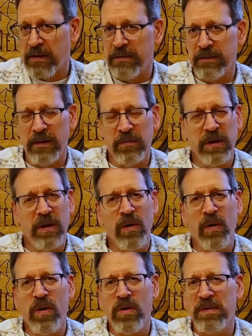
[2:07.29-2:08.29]
A little bit of
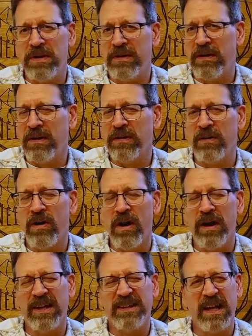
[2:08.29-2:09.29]
oak, but not a
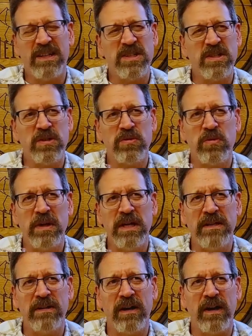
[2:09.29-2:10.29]
lot. Like that
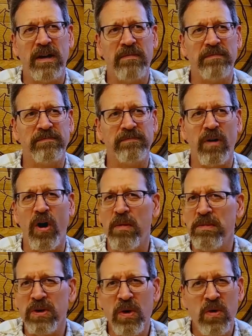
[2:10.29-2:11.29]
sweet
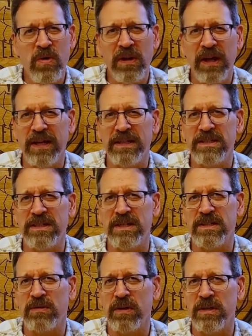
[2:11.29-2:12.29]
almond oak. Like
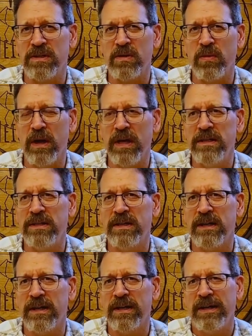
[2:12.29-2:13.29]
it's quite,
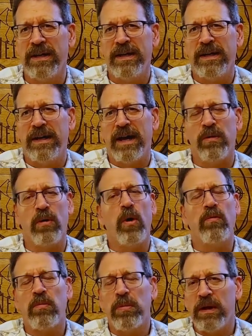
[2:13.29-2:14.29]
I don't
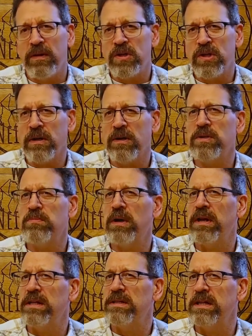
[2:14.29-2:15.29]
overplay the sugars,
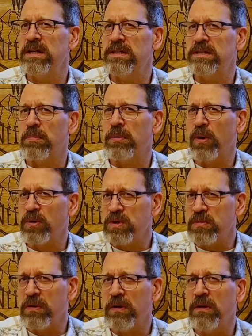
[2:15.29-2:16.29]
but it's
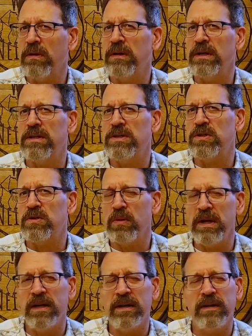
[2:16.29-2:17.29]
approachable. It's
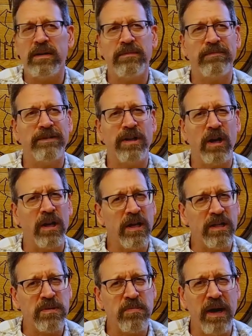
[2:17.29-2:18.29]
sweeter, not a
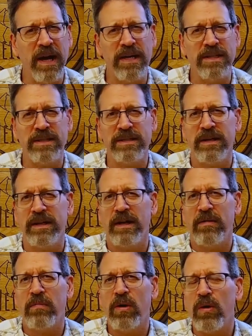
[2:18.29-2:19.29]
lot of spice.
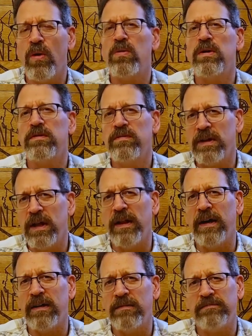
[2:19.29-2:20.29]
More oak and
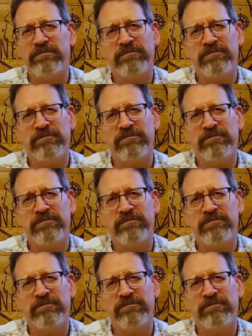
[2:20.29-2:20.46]
vanilla.